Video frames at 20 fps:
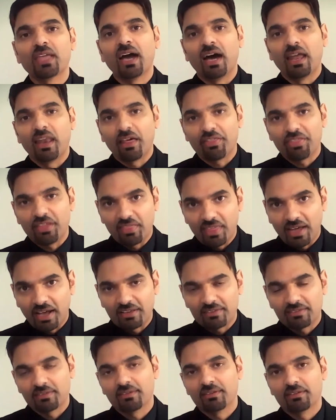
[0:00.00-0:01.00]
And I think
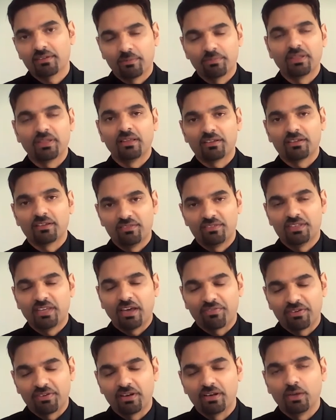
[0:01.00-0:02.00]
that's something that's
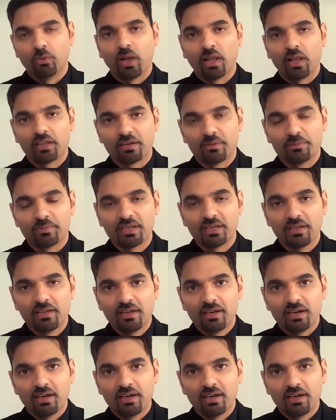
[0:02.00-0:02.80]
definitely welcome